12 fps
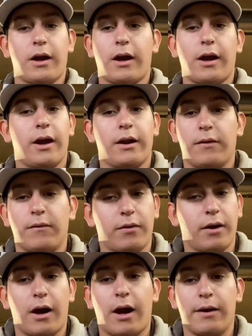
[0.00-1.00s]
And
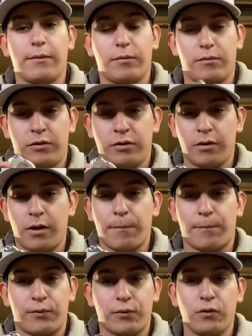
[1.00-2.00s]
it, I
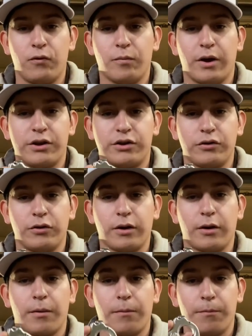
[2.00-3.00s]
improved my
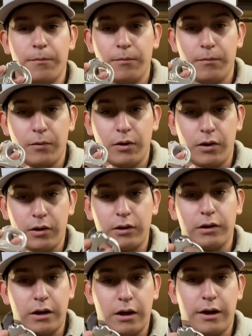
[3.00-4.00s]
shooting a
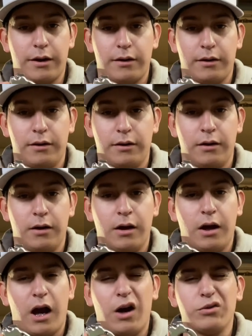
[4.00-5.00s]
lot.
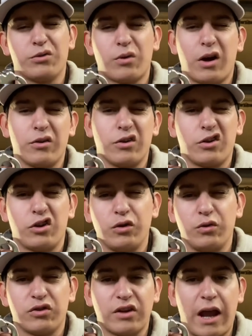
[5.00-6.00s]
I was around
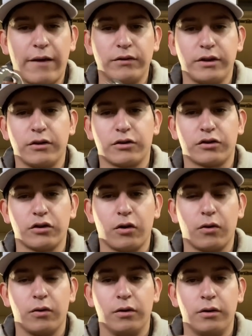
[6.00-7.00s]
270 or
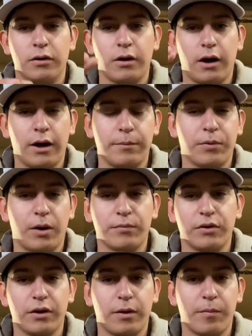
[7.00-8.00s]
so. I bumped
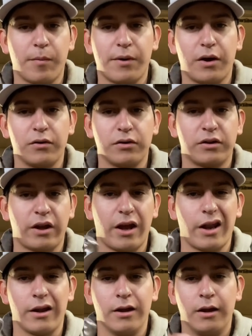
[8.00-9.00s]
it up about
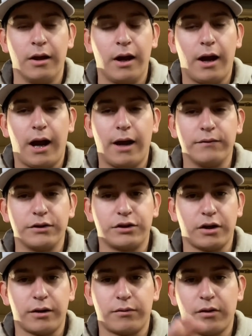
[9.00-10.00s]
10. I haven't
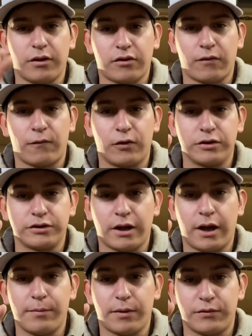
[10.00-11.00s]
shot, that's the first
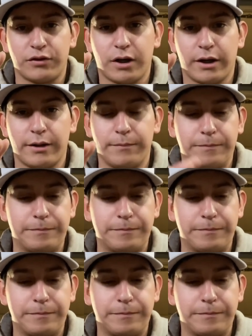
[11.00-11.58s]
time I've shot it